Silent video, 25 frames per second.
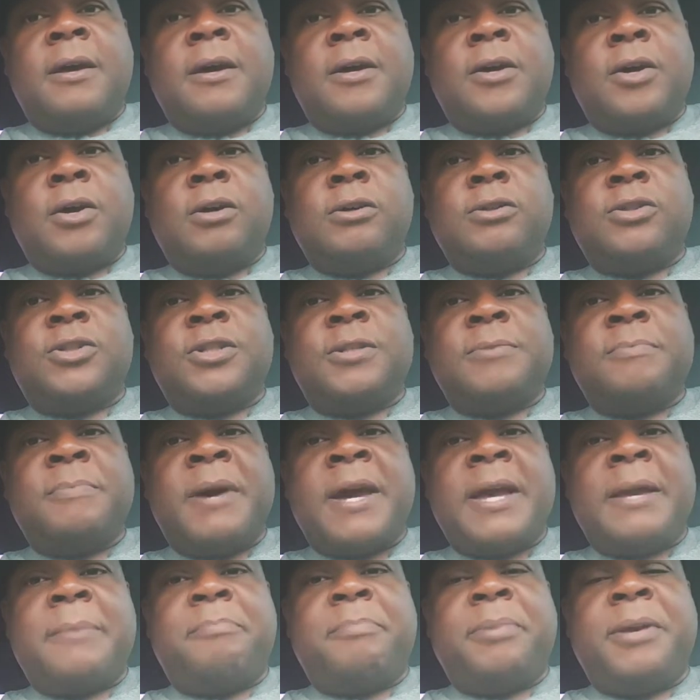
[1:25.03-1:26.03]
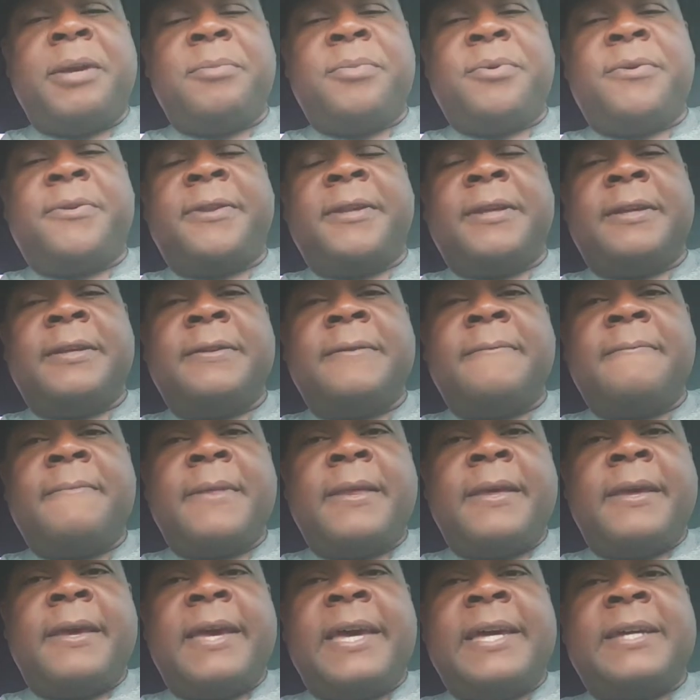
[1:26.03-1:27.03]
Coach Mike Penberthy
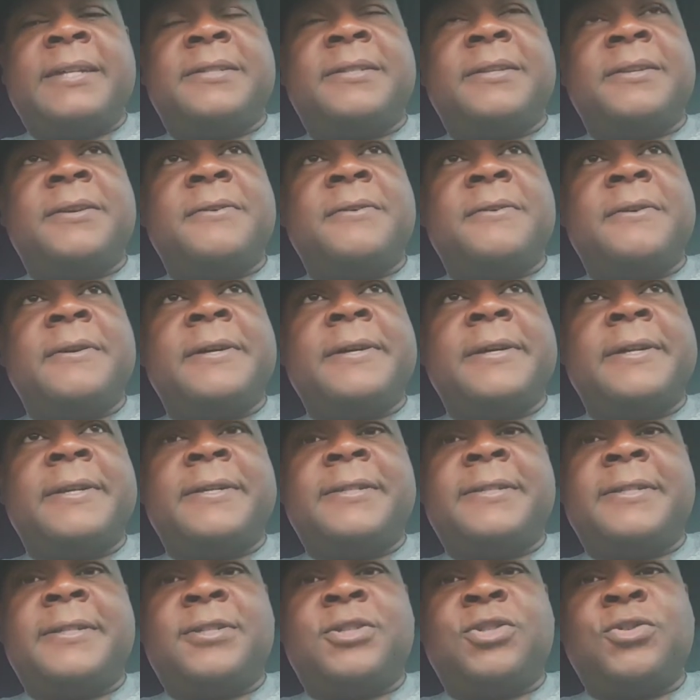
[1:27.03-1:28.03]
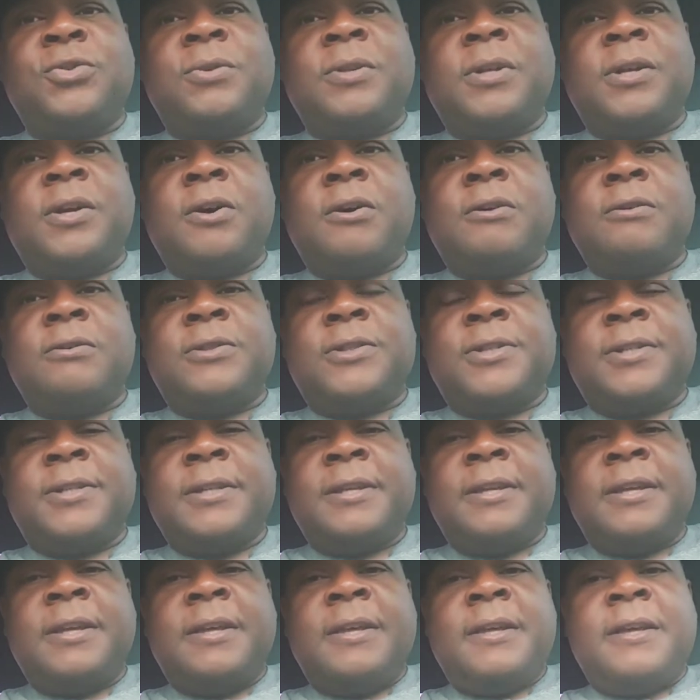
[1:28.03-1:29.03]
as their shooting coach.
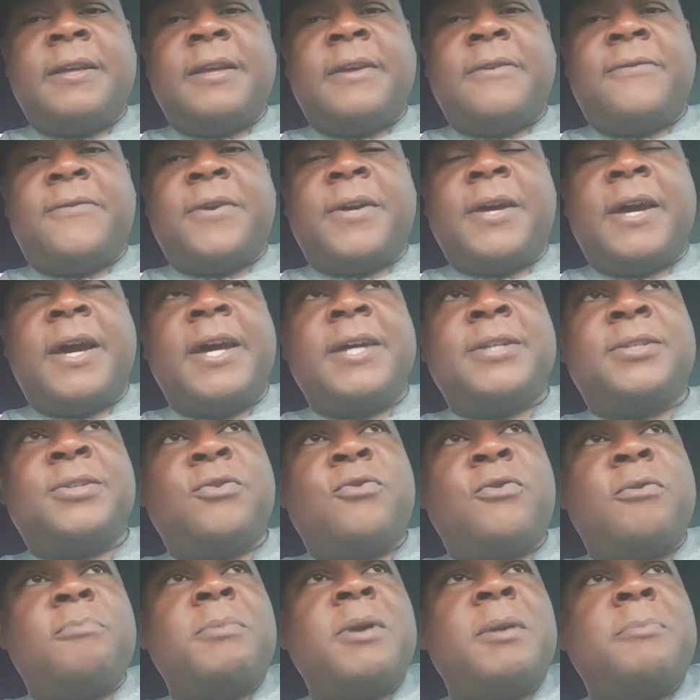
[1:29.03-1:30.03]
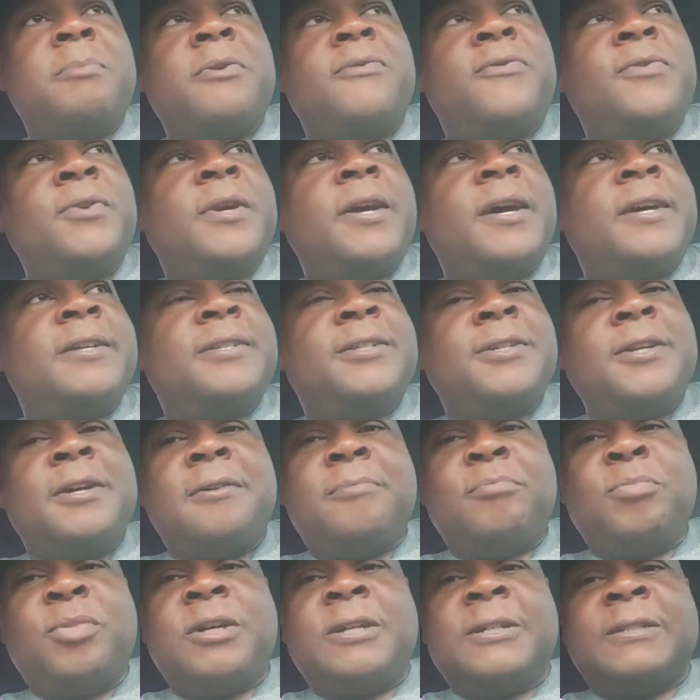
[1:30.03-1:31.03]
If you guys don't remember, if you guys
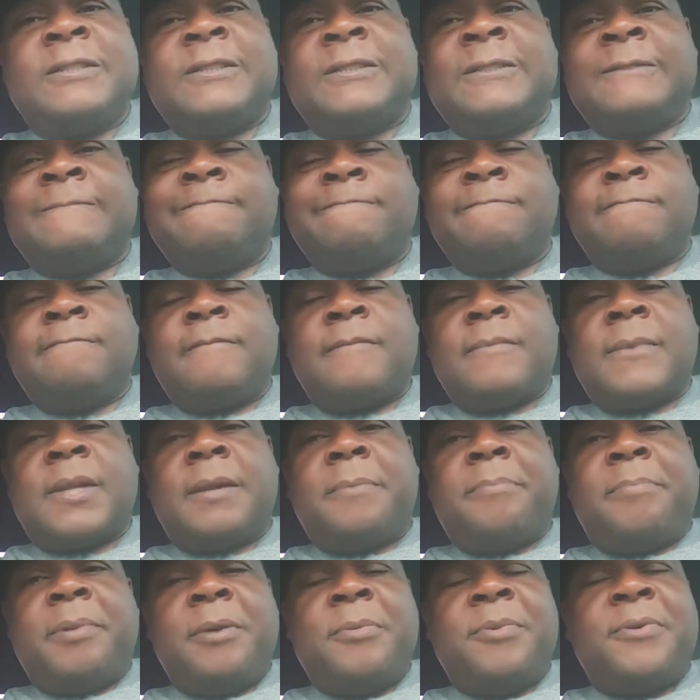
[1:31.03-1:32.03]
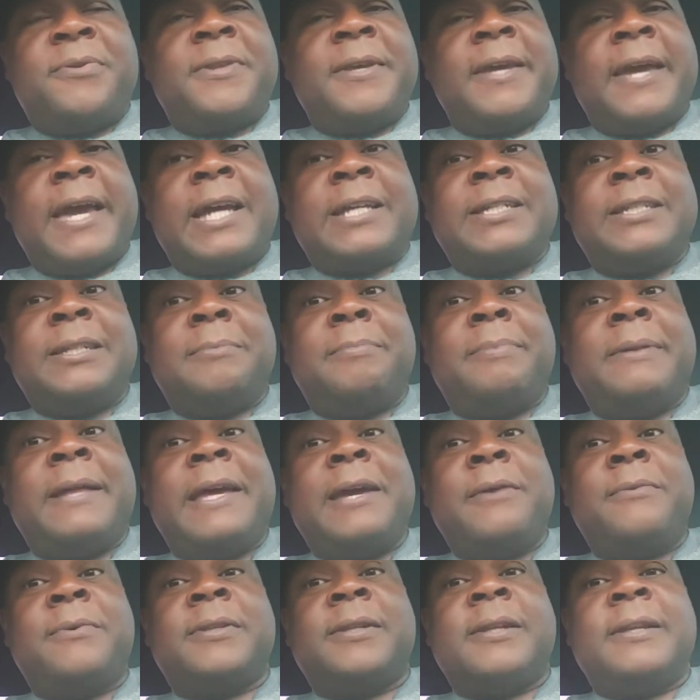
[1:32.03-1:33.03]
young buff, Penberthy actually
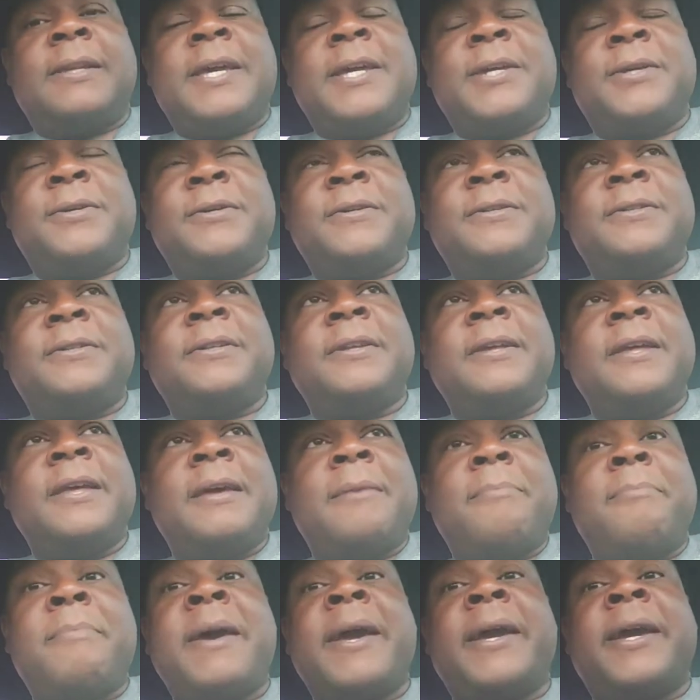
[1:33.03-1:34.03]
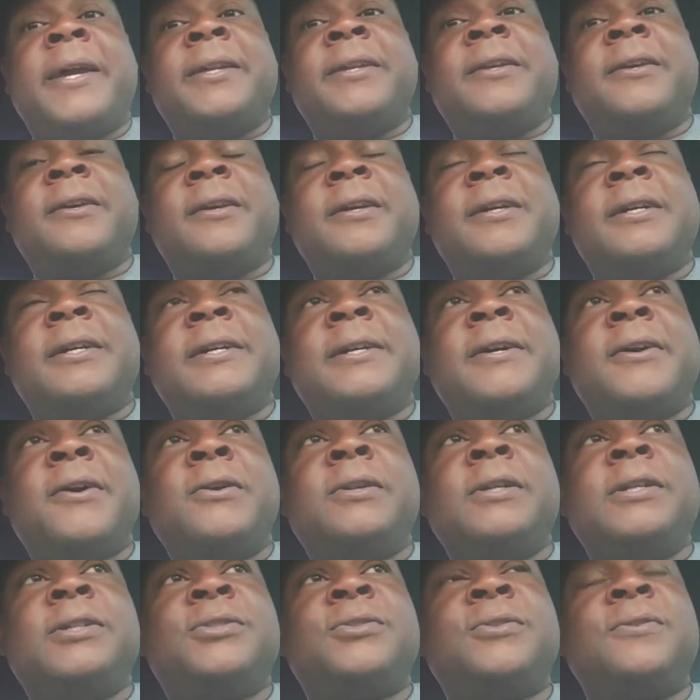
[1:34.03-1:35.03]
played with the Lakers back in the
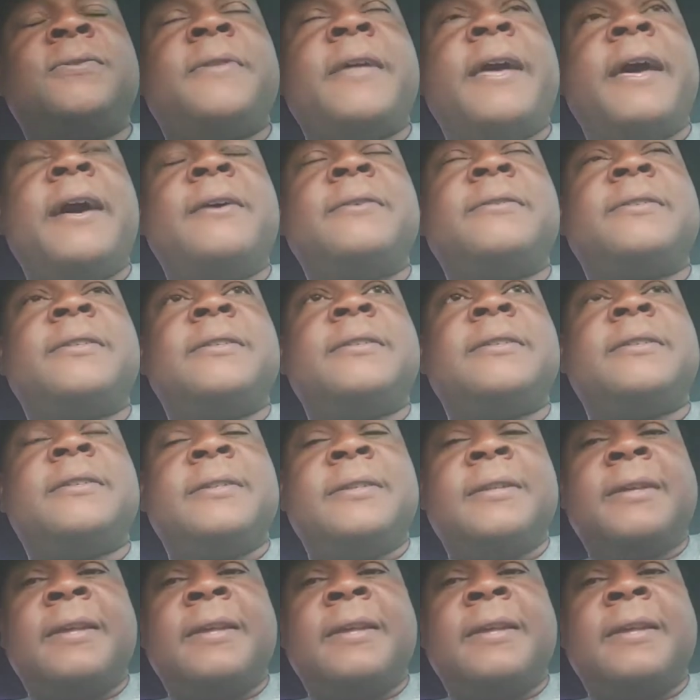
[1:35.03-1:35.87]
early 2000s.